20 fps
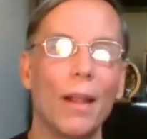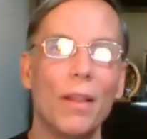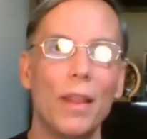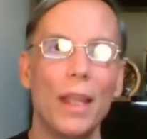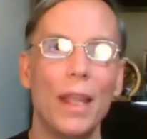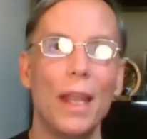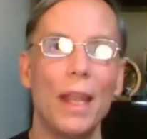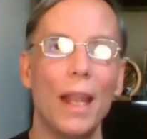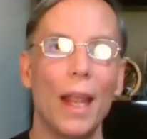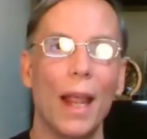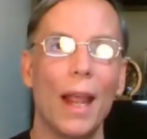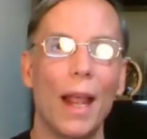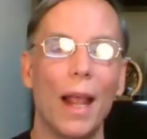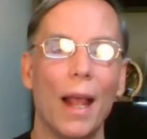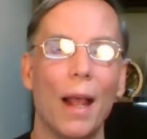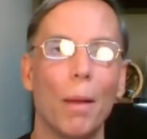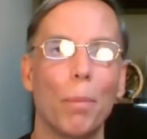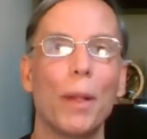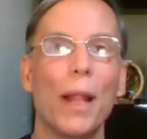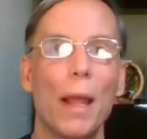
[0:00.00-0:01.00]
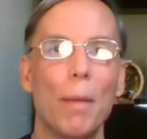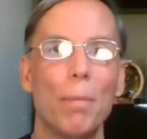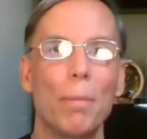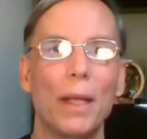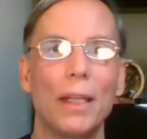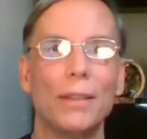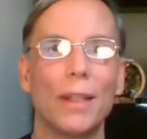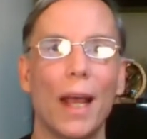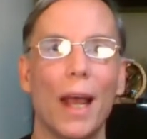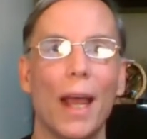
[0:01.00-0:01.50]
the uh,
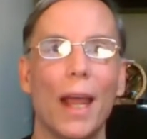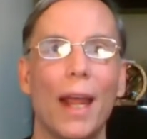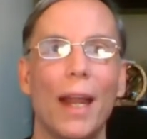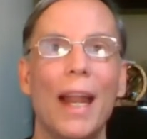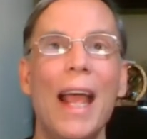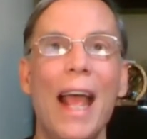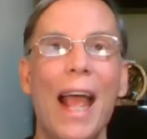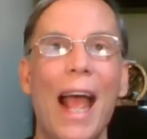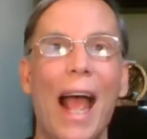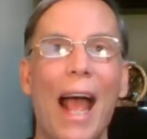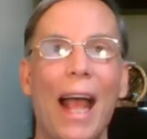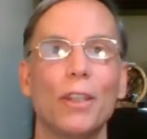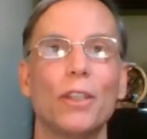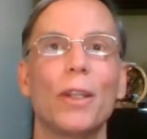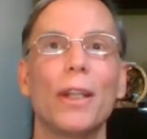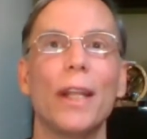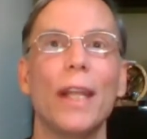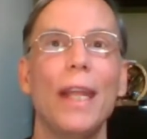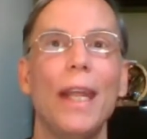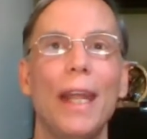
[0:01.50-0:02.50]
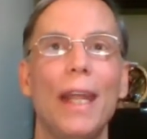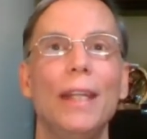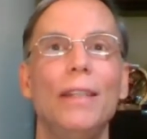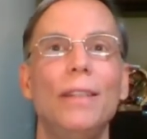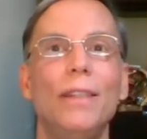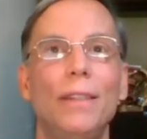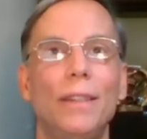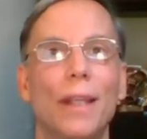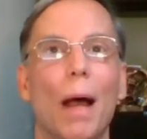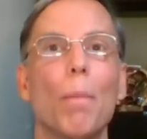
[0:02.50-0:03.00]
plant-based diet actually
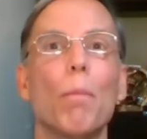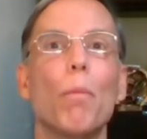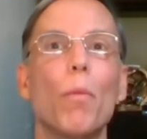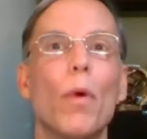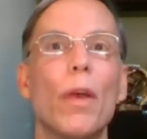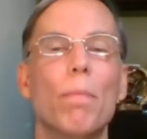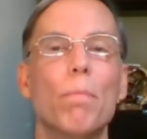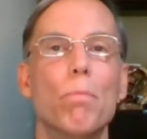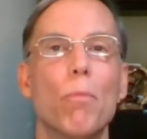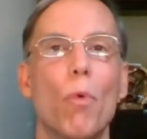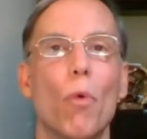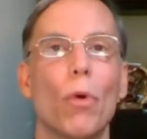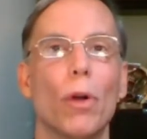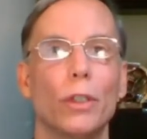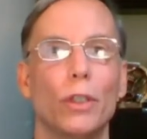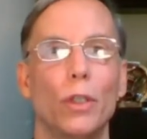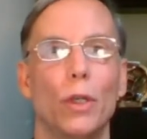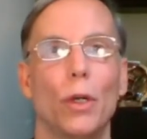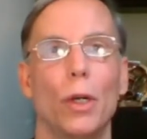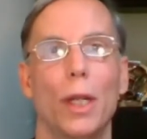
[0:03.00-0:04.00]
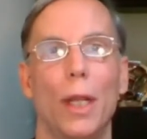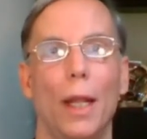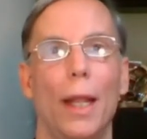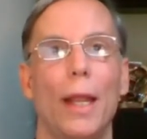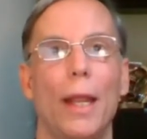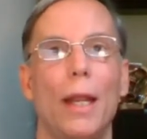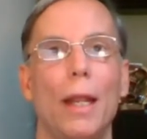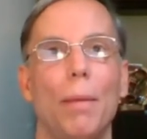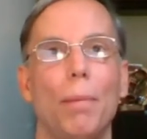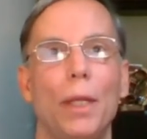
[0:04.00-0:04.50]
ends up with more
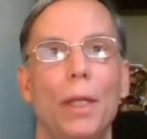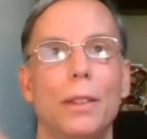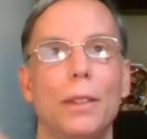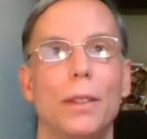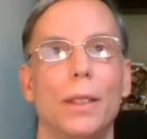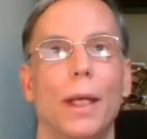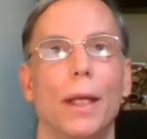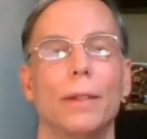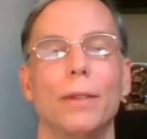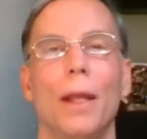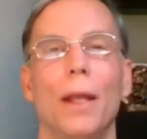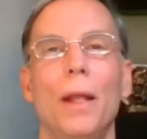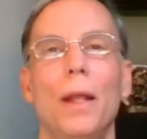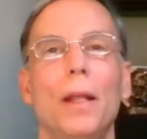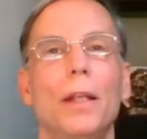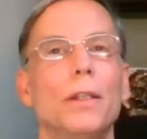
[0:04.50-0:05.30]
circulating B six.